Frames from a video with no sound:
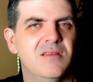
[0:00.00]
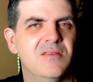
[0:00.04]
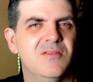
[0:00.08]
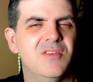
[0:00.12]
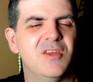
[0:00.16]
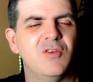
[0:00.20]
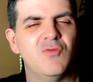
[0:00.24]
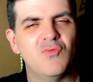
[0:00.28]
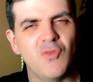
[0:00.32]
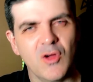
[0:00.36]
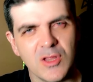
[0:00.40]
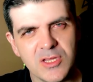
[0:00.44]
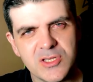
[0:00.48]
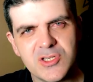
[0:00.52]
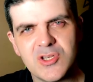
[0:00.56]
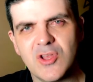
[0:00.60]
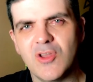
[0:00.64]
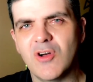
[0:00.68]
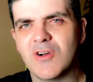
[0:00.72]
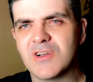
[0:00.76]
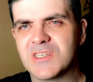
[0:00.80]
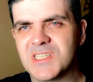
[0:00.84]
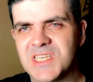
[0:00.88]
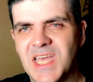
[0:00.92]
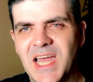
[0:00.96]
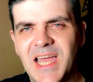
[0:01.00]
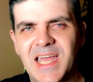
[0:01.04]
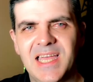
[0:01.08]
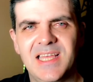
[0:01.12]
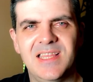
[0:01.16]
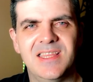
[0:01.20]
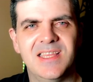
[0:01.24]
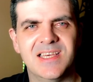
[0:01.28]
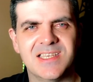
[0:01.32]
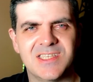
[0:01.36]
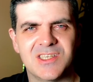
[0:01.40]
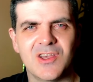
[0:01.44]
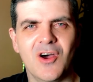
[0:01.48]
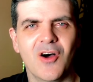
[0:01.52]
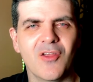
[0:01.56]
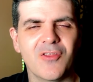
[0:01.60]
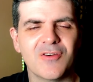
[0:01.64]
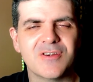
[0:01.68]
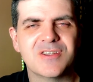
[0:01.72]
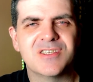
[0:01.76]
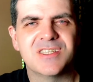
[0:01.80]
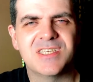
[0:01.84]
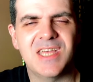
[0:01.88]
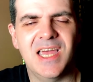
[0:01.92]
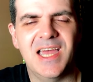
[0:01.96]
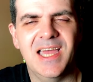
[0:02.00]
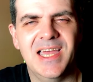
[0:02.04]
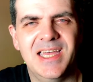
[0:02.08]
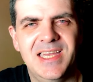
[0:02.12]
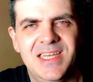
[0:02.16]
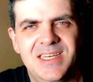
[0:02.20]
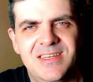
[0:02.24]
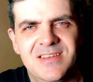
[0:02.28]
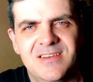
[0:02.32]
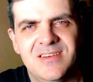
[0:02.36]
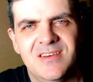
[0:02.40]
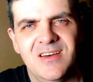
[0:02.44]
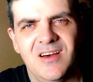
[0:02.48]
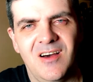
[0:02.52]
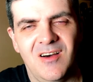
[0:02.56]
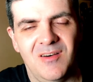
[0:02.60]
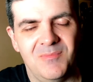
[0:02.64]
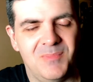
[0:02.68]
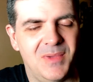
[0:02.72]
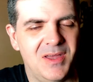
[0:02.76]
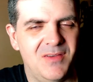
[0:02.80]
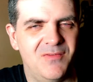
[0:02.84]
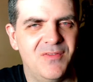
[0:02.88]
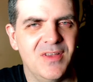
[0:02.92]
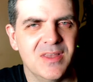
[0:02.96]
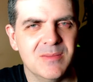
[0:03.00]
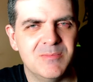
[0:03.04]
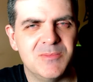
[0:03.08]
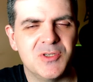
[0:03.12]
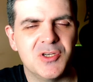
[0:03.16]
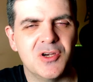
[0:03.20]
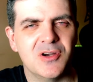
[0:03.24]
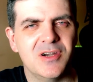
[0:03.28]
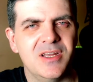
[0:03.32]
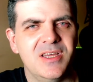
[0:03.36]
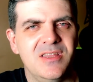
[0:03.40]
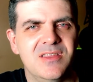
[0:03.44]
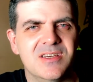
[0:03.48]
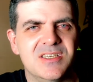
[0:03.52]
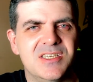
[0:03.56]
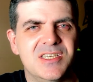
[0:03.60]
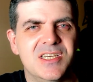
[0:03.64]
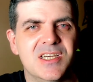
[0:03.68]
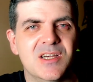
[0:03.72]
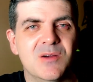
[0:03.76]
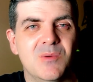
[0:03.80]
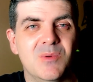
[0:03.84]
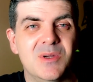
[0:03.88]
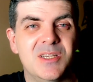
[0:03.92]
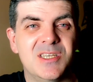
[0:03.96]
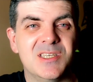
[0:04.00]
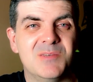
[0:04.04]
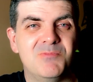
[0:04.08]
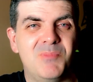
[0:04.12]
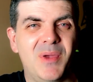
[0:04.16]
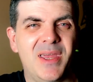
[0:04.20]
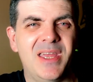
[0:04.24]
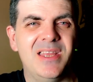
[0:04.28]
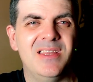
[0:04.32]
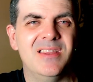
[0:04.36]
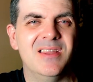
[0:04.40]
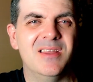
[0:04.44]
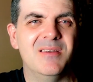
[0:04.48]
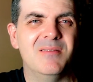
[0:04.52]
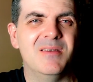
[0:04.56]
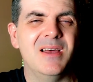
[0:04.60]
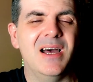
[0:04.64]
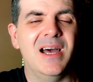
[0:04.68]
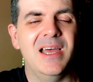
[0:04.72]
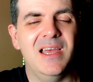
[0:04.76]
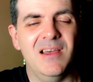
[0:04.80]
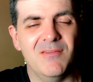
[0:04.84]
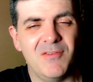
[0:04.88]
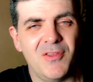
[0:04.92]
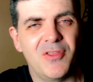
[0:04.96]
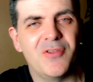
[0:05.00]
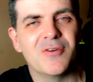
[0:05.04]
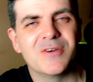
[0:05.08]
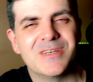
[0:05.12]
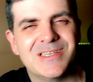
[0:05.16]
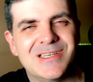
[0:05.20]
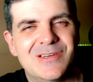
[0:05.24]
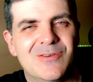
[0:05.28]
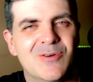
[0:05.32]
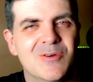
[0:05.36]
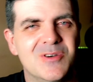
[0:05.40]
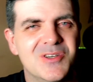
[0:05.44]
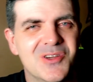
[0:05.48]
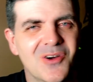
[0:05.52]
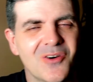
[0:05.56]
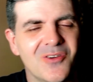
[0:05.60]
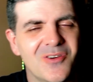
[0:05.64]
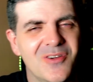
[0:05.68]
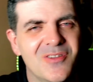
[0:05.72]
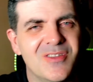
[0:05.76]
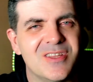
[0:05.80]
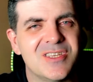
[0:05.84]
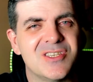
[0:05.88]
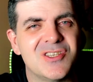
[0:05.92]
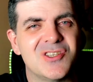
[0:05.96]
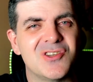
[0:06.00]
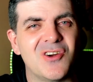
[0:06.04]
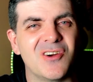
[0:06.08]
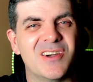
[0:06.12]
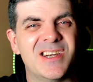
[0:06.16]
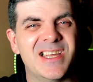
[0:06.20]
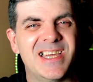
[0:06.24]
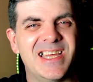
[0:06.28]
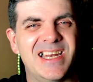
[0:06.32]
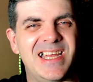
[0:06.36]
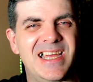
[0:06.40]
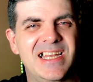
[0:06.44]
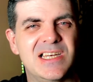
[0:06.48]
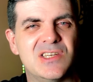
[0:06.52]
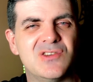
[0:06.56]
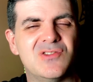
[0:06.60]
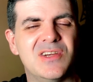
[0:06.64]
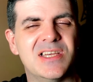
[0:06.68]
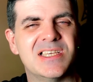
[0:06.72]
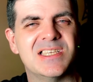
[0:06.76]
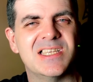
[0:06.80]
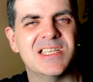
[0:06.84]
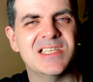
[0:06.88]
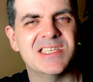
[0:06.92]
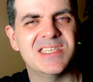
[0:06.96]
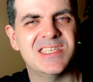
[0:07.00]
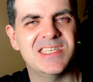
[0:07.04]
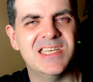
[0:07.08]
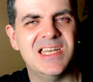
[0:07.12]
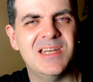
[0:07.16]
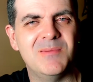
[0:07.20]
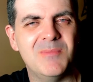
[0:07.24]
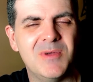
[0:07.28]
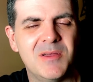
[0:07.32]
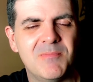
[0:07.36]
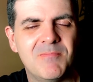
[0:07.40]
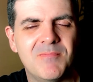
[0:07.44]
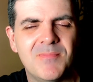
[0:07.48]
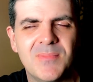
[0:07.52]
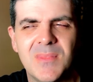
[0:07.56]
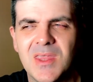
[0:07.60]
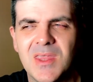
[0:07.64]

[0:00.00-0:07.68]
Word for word: that runs alongside this other side of my film journey this year, which has been I have a 13 year old daughter that's starting to get interested in cinema.